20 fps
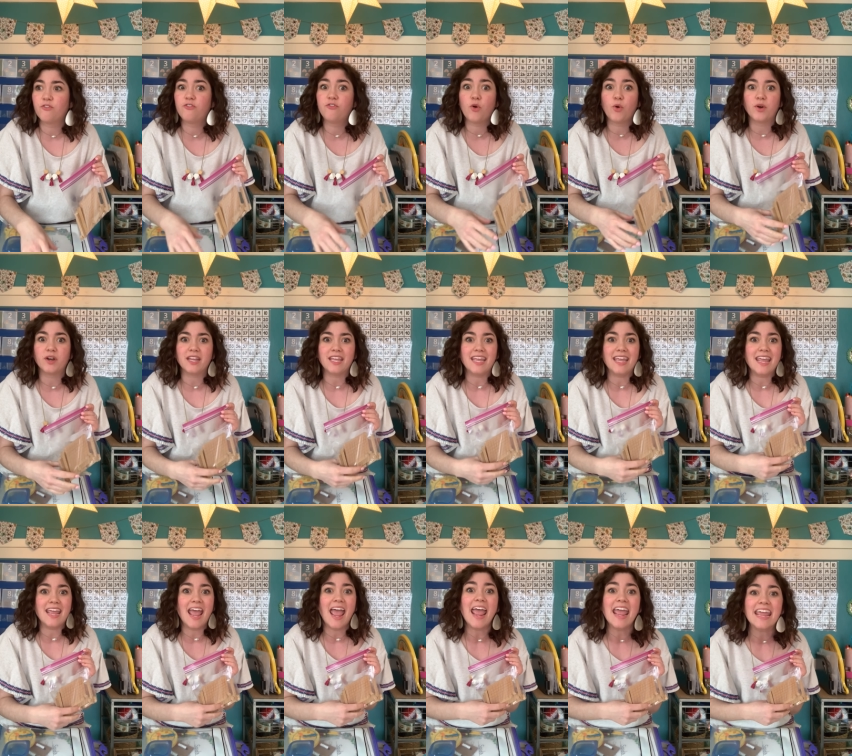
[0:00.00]

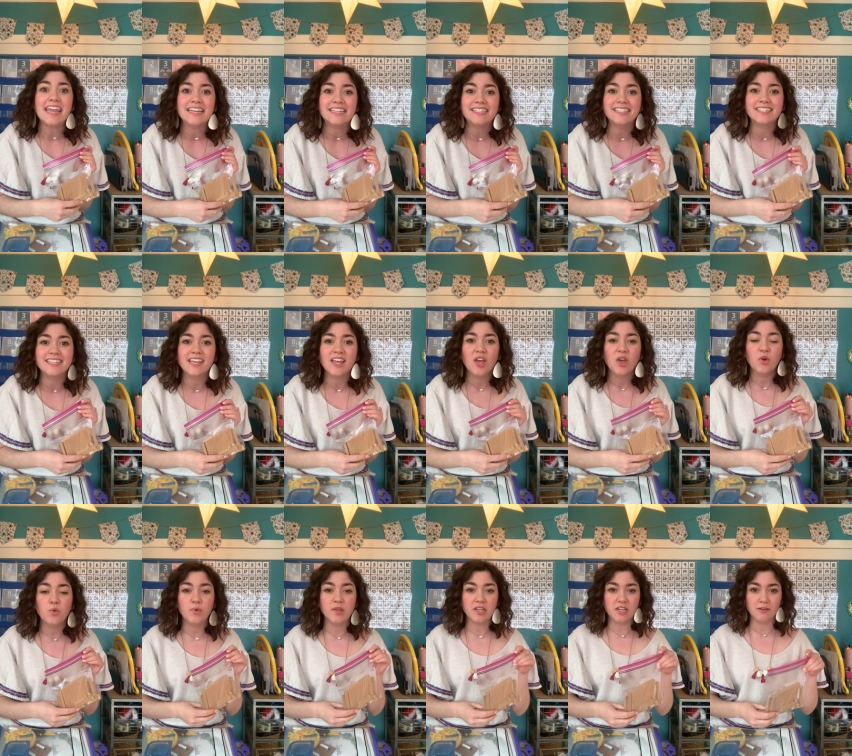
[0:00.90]
48
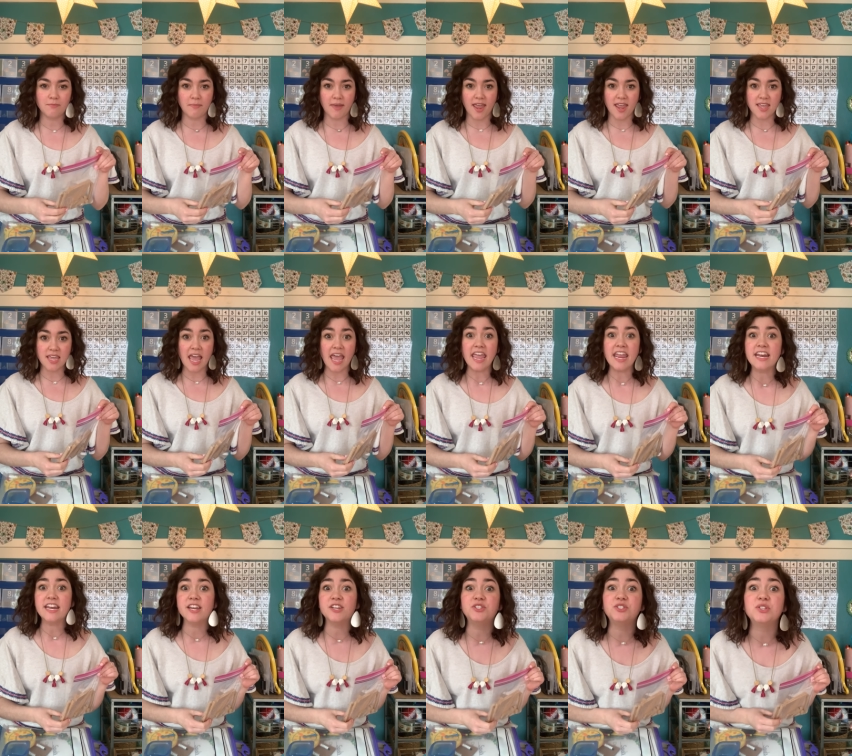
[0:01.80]
we could make
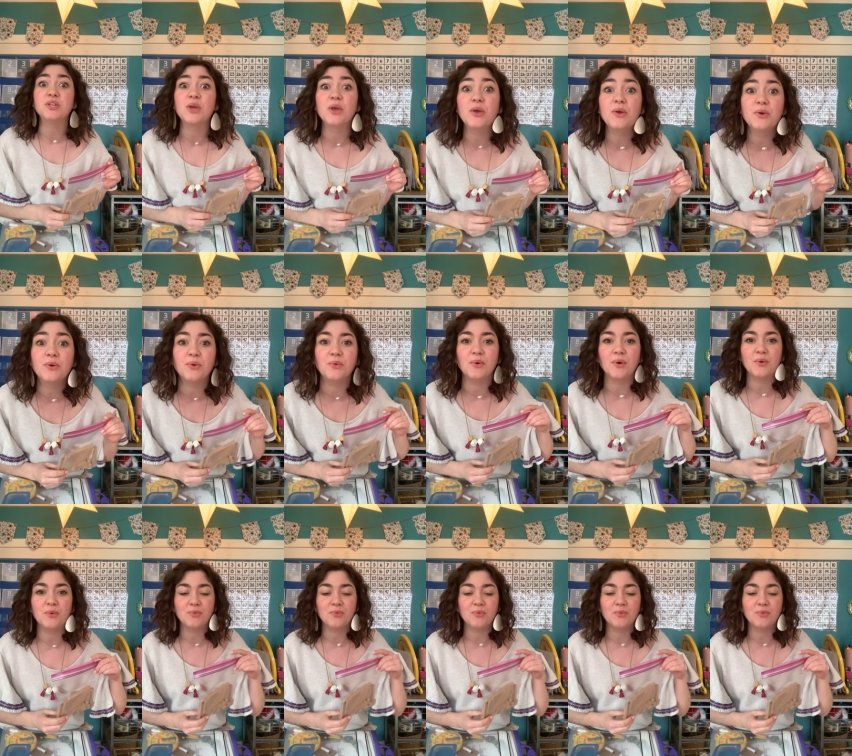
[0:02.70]
82,